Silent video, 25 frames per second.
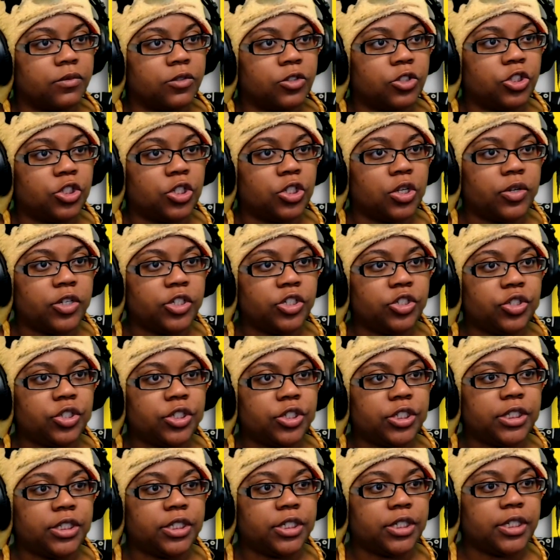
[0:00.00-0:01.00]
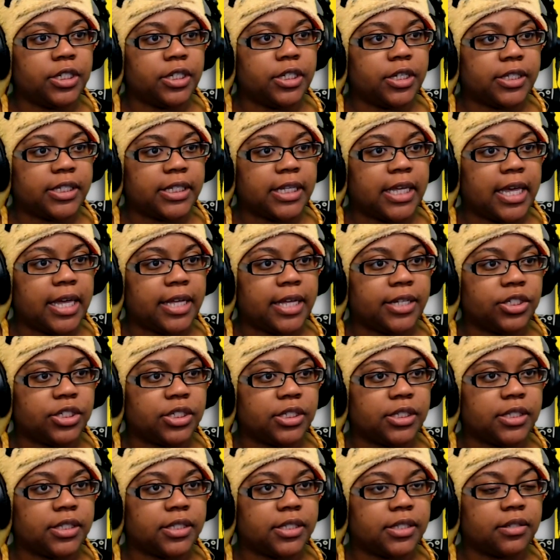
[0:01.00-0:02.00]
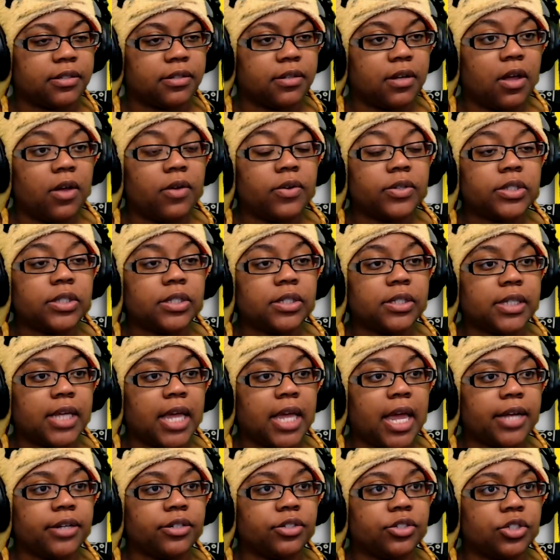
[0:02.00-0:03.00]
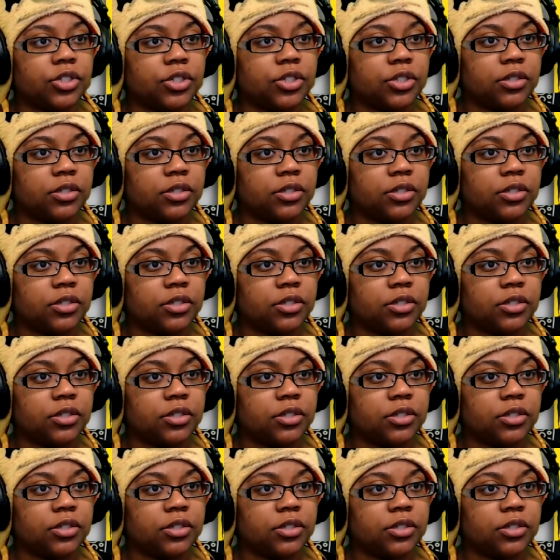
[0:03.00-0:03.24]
Joey Drew Studios sketches. Oh, it's a sketch.